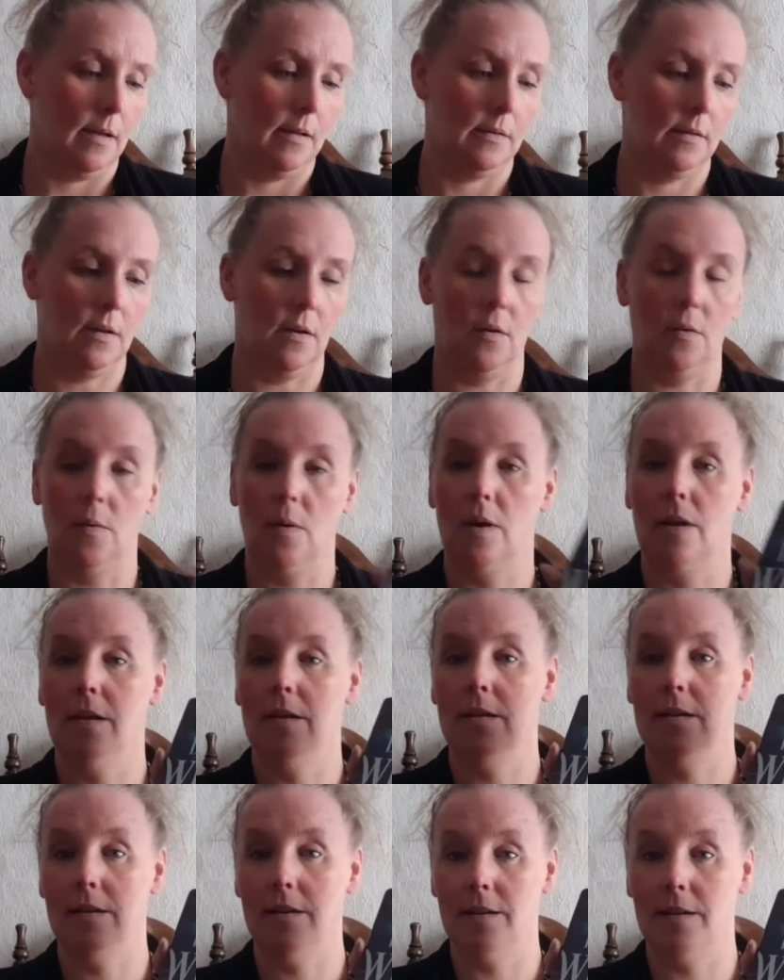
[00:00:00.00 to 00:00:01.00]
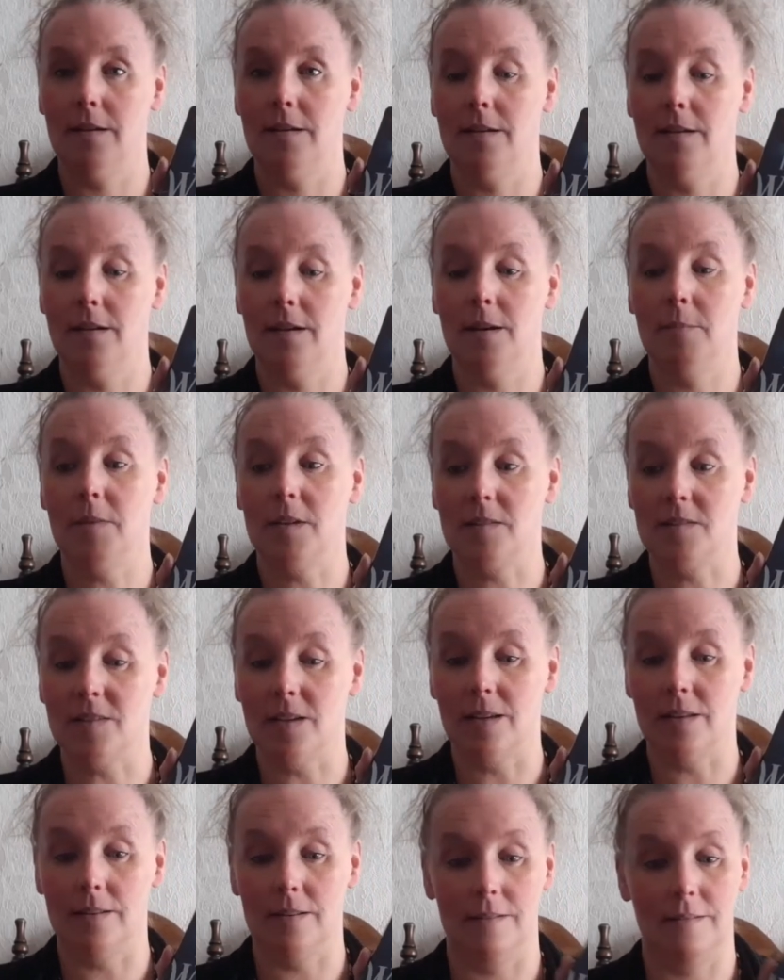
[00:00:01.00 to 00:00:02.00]
No, I'm
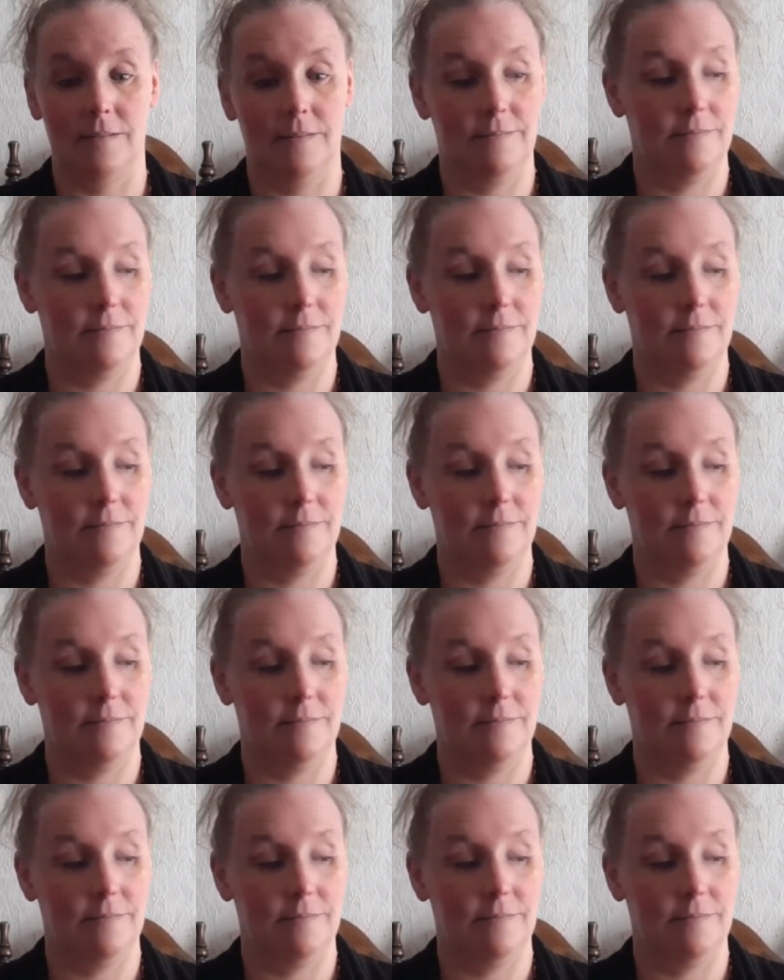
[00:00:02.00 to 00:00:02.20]
excited.